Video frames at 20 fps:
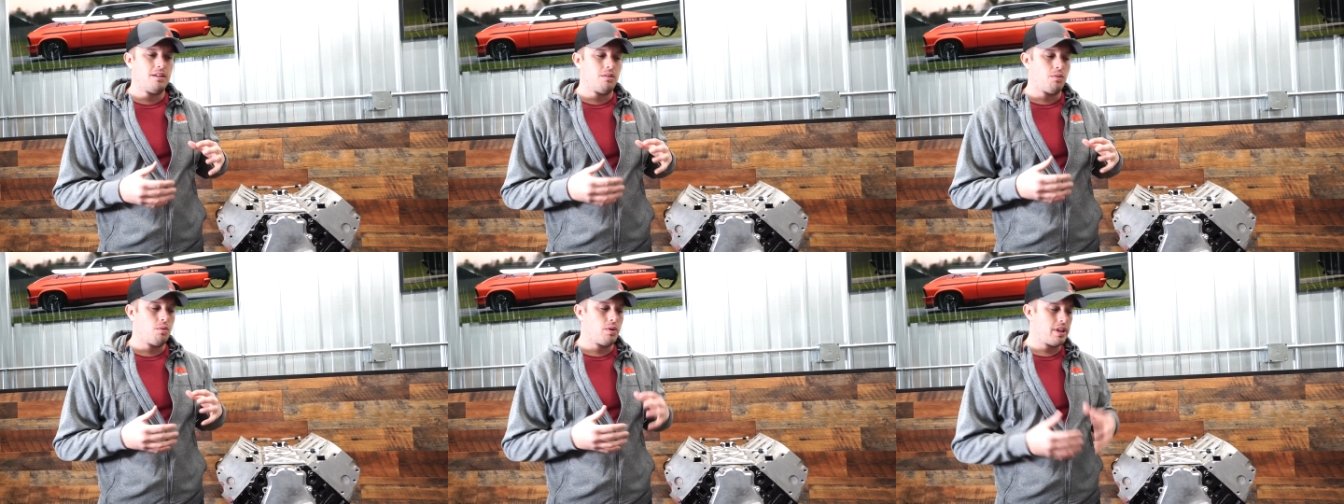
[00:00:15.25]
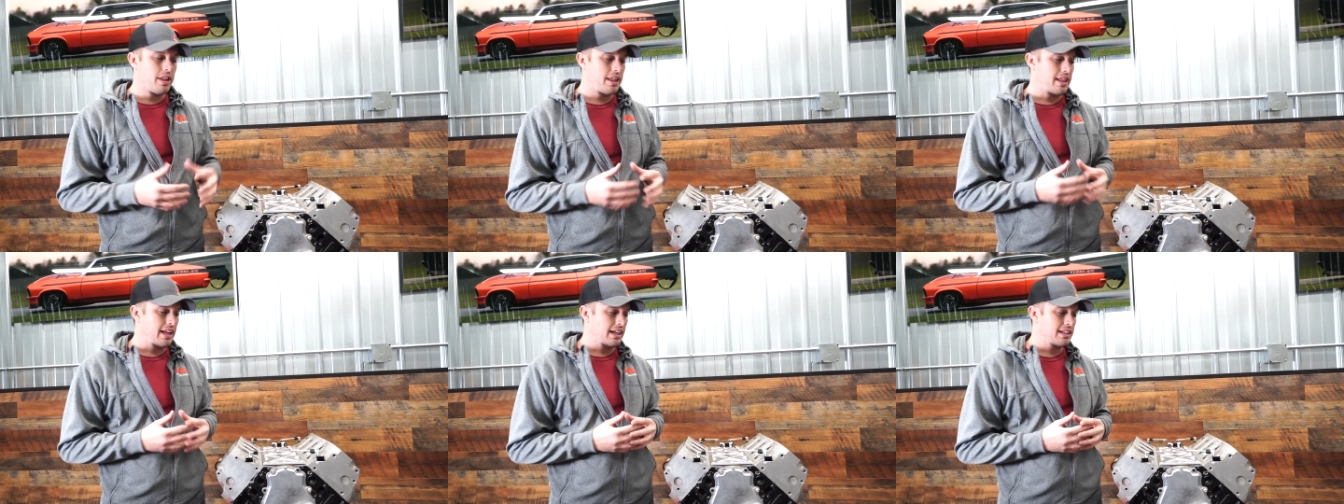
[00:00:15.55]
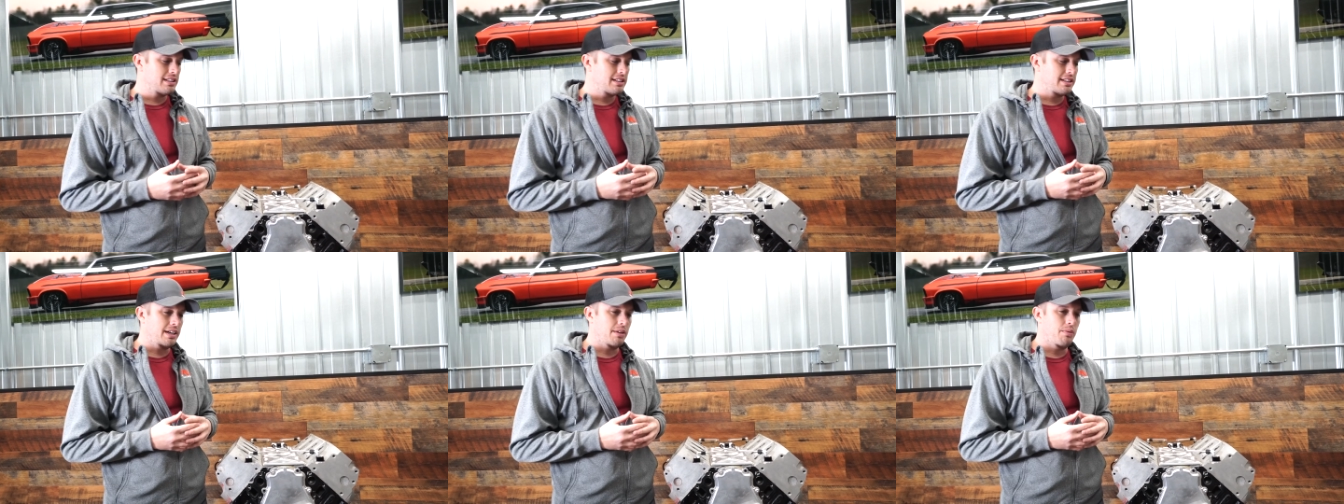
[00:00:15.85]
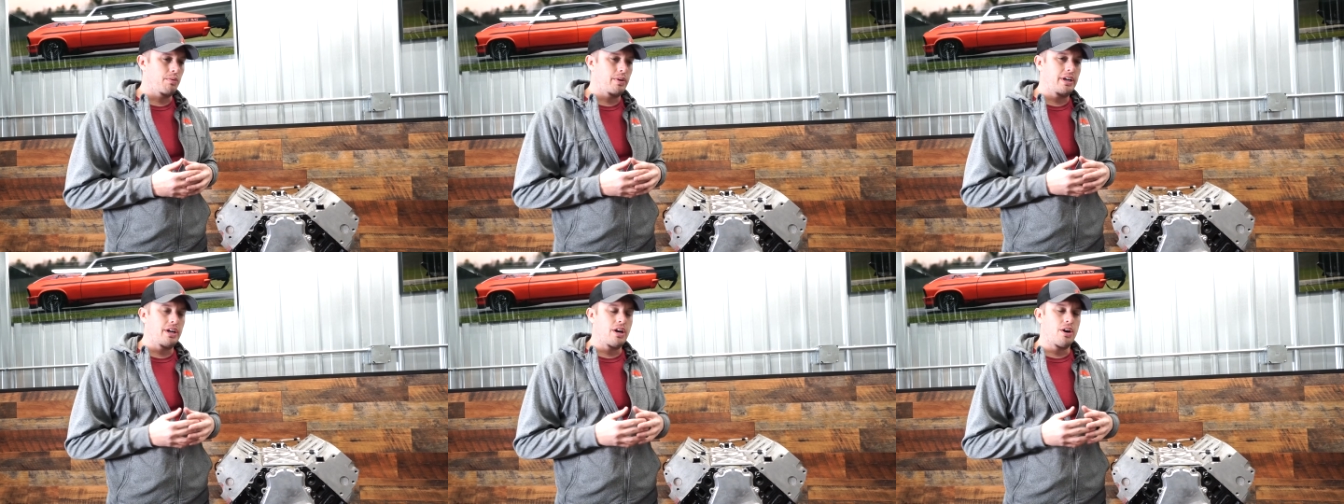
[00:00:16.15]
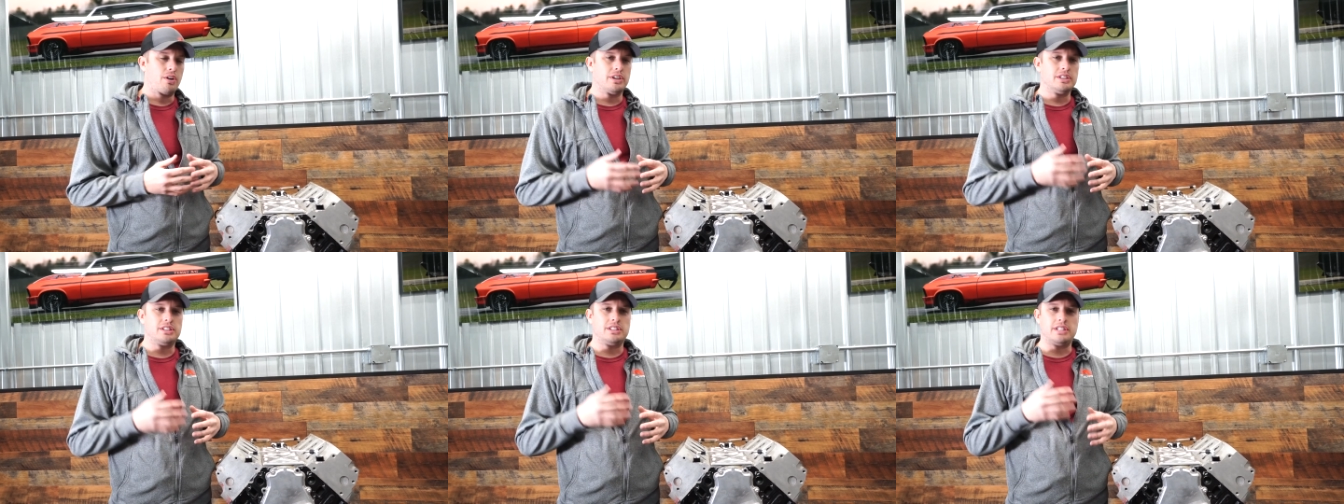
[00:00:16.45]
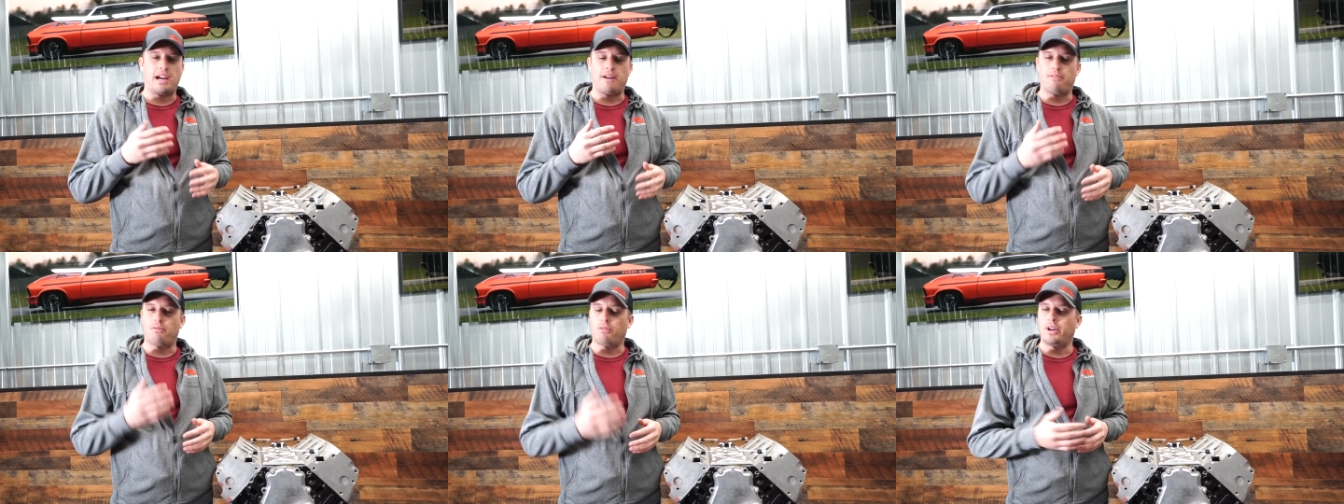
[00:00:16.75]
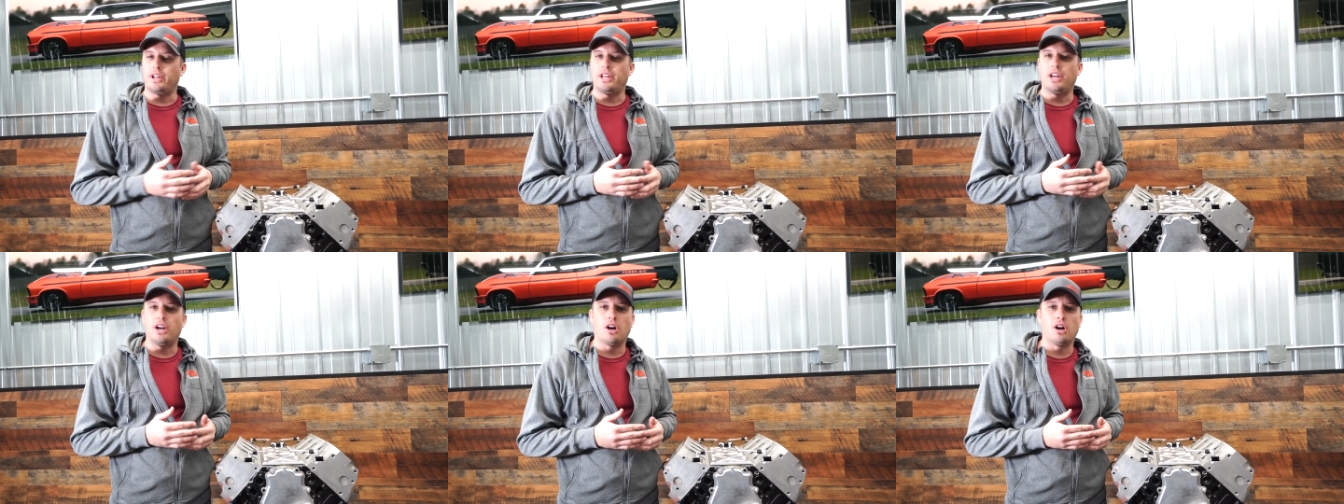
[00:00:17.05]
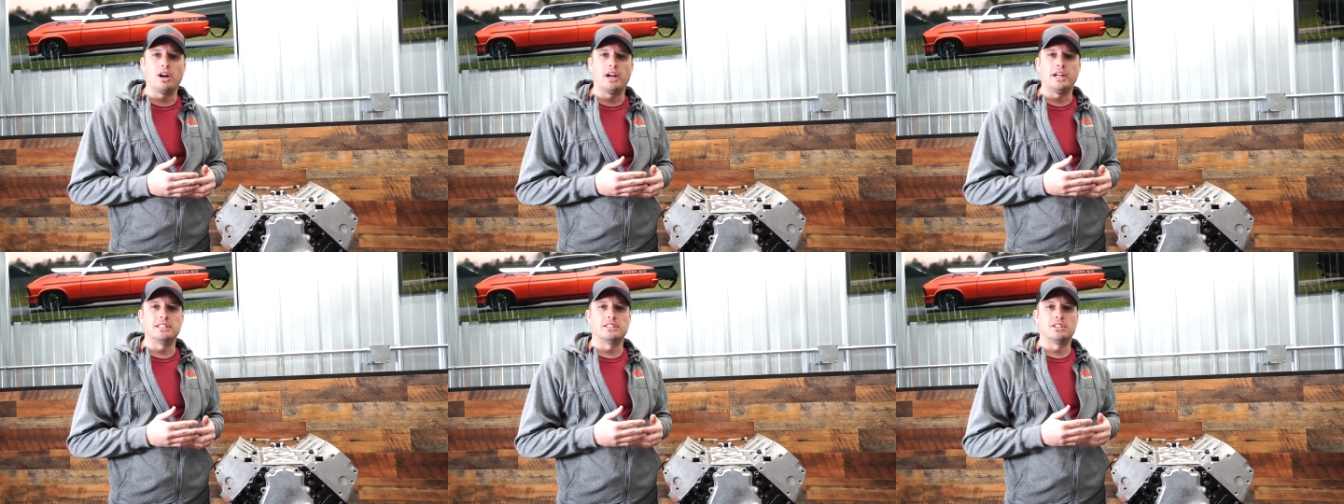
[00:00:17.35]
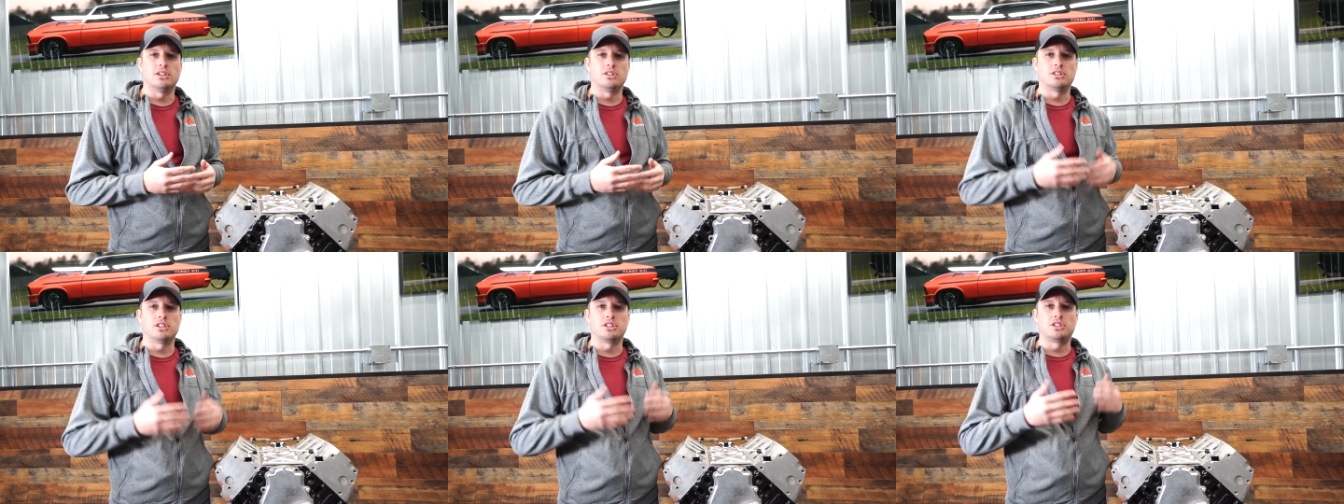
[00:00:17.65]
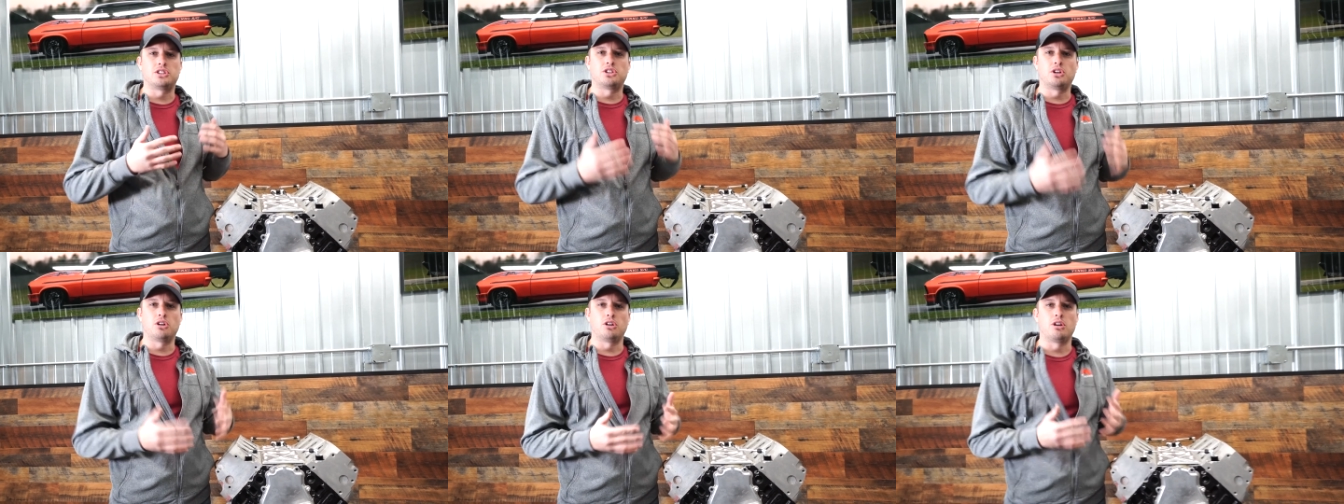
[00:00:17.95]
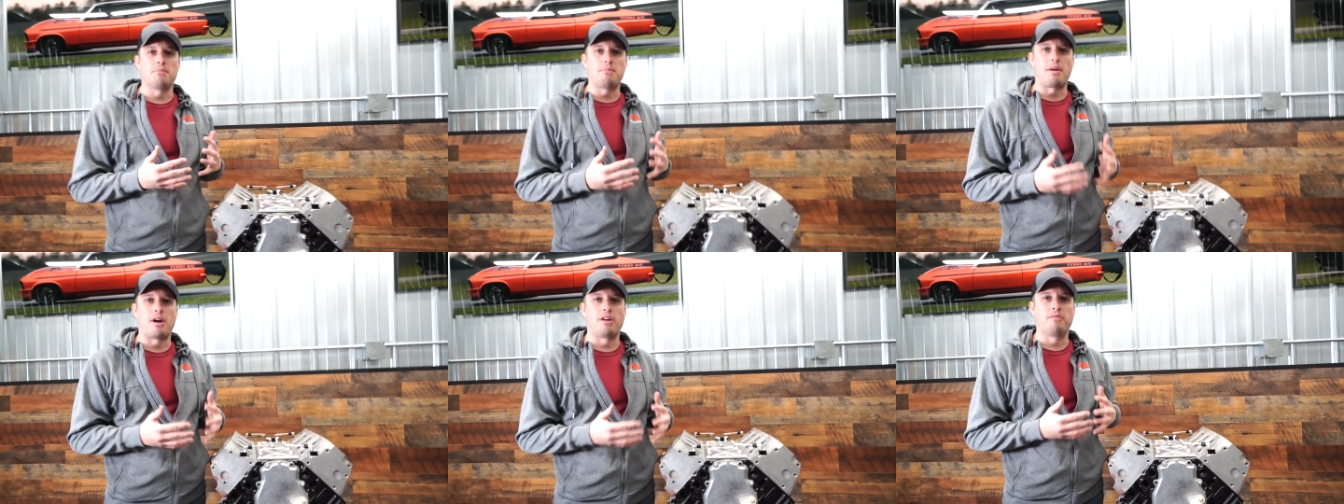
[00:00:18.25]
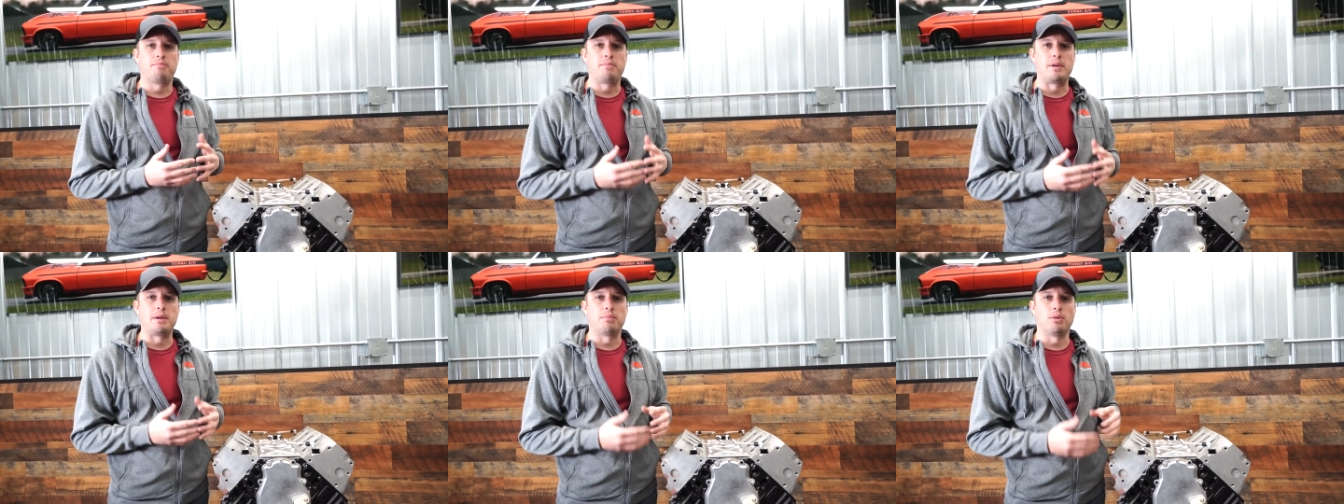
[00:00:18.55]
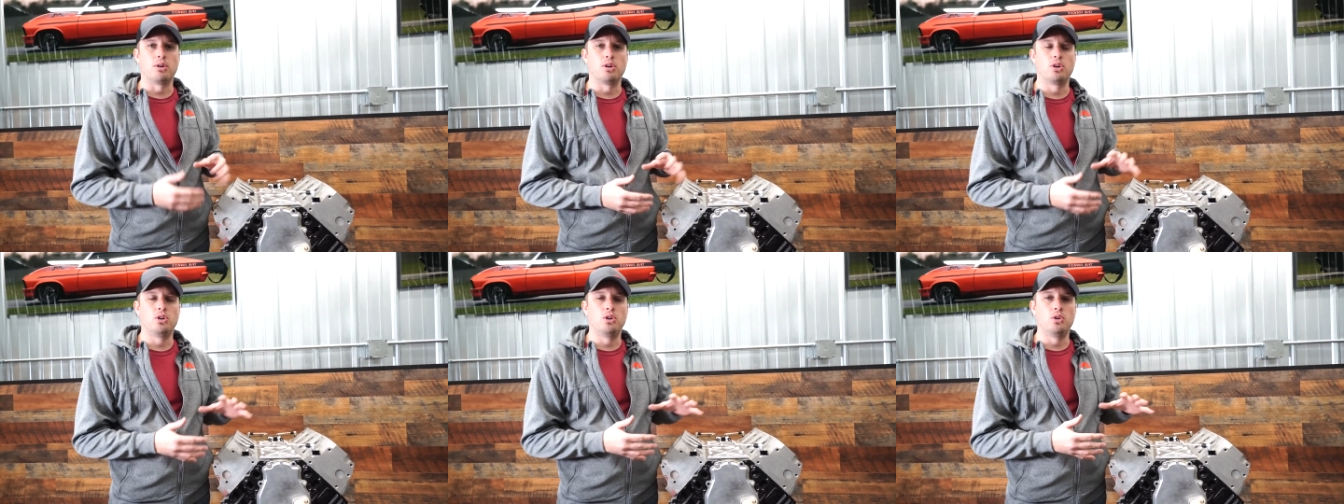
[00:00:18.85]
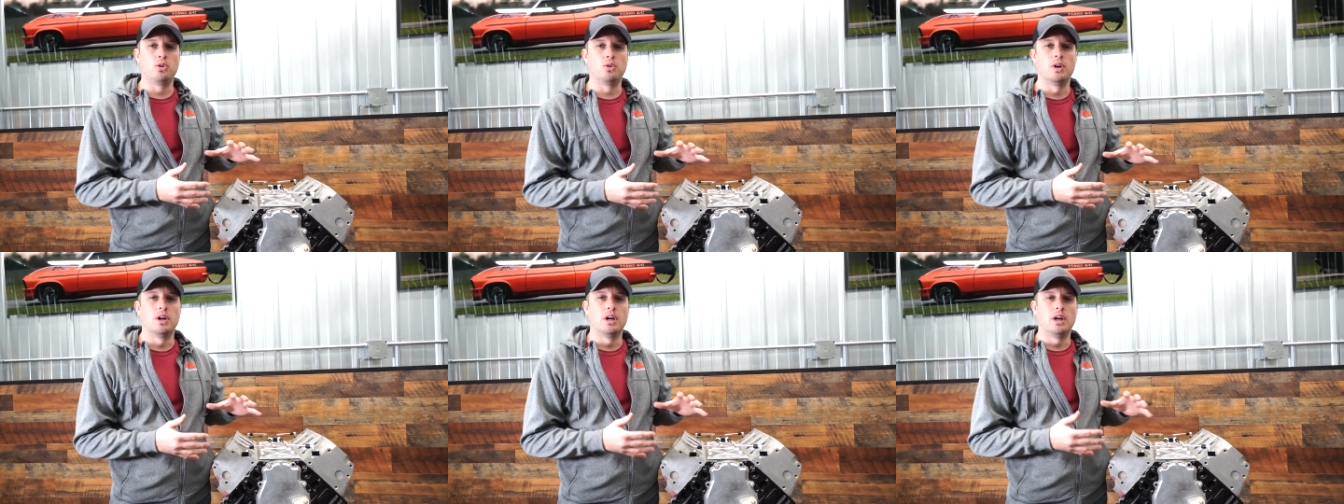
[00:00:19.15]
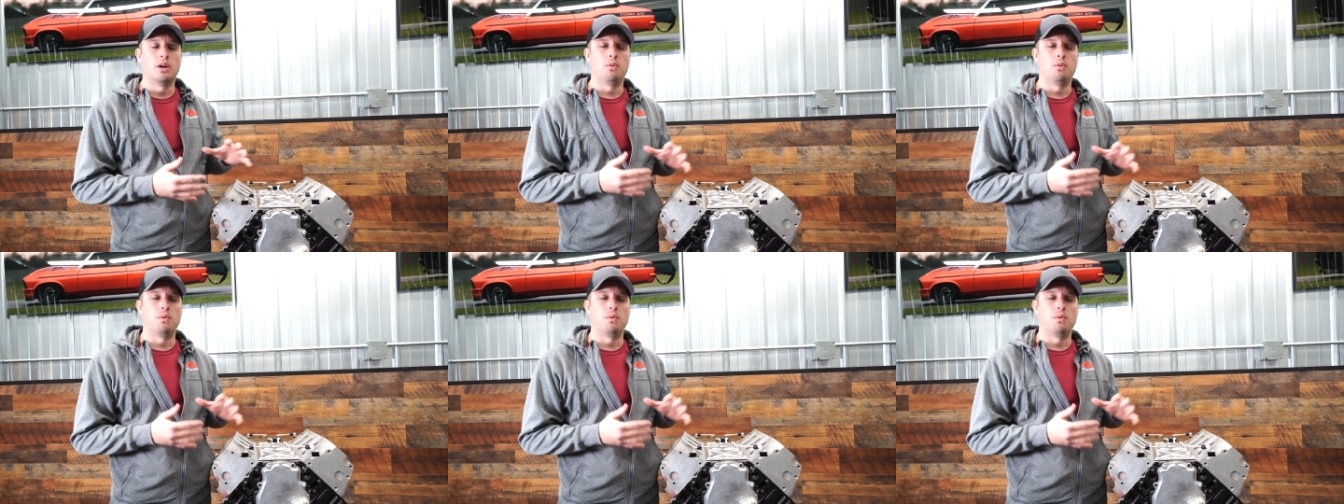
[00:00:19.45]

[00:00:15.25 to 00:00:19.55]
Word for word: one of the things that we notice every year is there's a certain amount of people who,